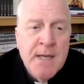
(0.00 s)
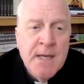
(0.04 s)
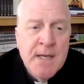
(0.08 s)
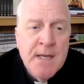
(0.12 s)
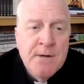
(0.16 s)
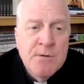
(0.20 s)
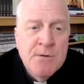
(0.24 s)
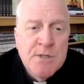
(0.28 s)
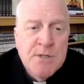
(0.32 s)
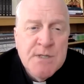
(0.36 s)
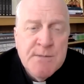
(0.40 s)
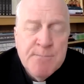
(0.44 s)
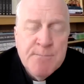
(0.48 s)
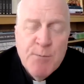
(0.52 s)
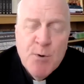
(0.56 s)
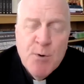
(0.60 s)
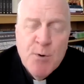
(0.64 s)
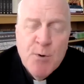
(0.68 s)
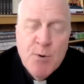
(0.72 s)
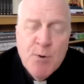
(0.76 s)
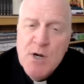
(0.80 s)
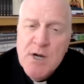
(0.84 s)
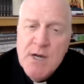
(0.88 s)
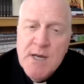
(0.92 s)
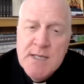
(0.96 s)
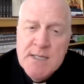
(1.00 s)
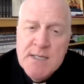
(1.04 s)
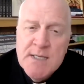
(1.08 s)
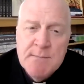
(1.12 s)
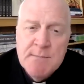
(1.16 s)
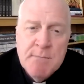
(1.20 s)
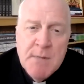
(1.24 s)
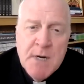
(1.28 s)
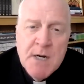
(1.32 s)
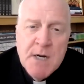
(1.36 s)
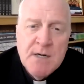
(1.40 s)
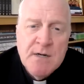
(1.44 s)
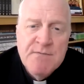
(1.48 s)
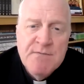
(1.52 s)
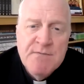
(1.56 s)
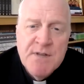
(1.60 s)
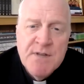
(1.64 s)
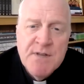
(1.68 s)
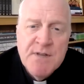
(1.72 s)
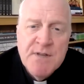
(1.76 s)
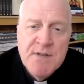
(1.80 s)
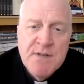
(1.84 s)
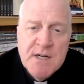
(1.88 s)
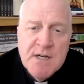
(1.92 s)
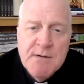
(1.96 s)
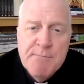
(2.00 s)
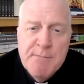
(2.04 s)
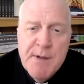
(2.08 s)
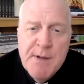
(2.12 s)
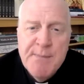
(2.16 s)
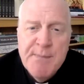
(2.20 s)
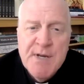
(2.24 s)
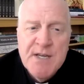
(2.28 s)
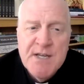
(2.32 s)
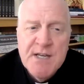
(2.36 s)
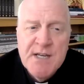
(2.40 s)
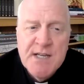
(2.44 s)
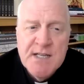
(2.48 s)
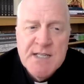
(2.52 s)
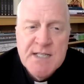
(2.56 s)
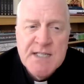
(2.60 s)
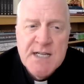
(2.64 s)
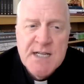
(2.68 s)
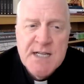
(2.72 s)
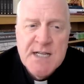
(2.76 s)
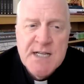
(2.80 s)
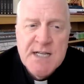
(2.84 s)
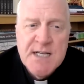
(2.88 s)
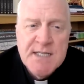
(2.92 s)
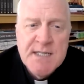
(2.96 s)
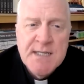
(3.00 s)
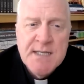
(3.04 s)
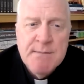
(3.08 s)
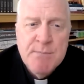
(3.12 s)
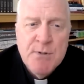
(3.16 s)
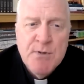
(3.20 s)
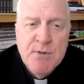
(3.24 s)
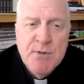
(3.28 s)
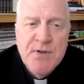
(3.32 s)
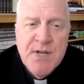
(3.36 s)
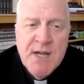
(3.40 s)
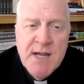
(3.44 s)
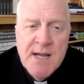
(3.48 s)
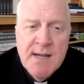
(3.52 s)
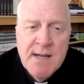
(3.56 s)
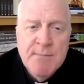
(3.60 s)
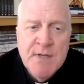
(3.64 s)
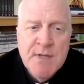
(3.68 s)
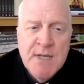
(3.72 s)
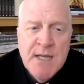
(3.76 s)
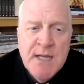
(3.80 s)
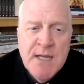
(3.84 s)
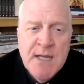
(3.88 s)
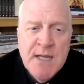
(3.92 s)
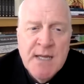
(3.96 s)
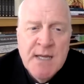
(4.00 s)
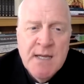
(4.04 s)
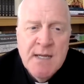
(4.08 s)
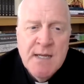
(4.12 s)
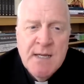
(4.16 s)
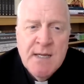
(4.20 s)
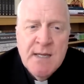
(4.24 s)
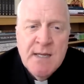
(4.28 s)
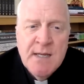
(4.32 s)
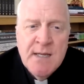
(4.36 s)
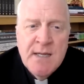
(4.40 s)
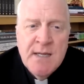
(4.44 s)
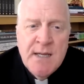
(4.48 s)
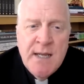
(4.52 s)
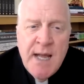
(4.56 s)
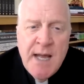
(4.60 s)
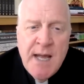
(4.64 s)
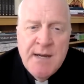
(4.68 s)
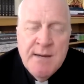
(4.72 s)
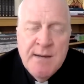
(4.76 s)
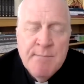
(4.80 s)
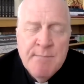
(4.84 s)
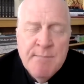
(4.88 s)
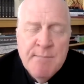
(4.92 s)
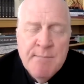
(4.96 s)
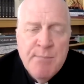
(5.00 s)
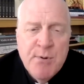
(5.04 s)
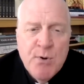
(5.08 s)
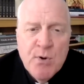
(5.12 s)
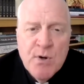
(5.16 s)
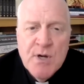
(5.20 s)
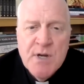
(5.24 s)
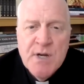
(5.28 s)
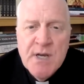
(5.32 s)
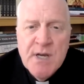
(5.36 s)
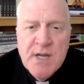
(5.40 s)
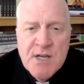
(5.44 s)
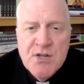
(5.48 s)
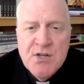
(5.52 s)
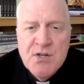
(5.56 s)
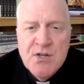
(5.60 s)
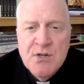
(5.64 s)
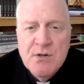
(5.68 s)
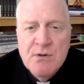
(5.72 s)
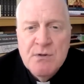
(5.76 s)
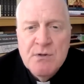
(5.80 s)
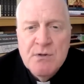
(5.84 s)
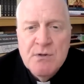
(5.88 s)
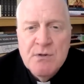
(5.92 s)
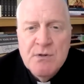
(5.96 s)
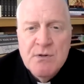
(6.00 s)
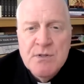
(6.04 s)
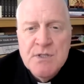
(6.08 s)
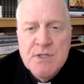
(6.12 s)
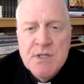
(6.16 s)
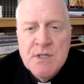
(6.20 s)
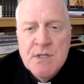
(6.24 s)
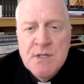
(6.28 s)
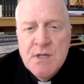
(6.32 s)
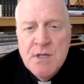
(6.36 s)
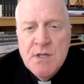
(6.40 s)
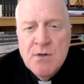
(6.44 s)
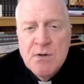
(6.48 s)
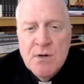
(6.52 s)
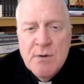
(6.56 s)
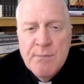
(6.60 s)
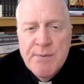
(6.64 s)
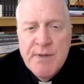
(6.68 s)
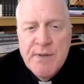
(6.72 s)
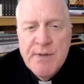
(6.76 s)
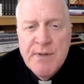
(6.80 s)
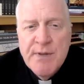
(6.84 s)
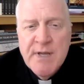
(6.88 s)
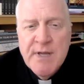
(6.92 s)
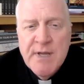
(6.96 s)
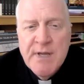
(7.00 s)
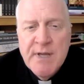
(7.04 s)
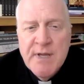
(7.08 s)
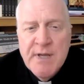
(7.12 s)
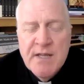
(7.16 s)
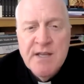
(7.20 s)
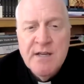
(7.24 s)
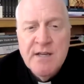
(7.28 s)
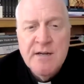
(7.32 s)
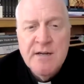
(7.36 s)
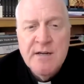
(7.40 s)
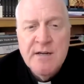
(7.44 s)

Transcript: and whose support is a mark of their commitment to discussing both timely and important issues in the European theater.